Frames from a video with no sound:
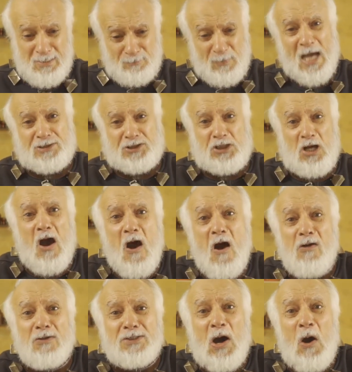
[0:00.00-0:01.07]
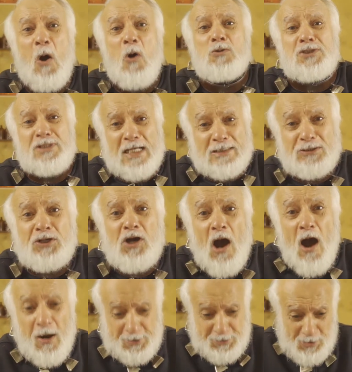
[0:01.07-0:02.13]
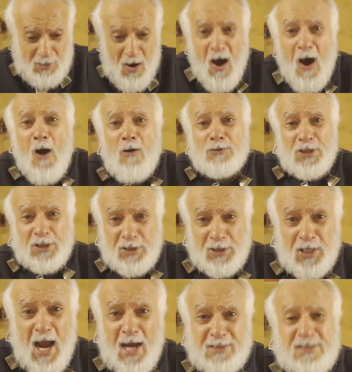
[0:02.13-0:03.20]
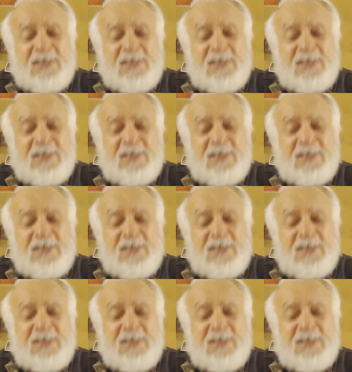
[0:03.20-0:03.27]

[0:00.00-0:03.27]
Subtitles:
Patch all the holes and caulk all the cracks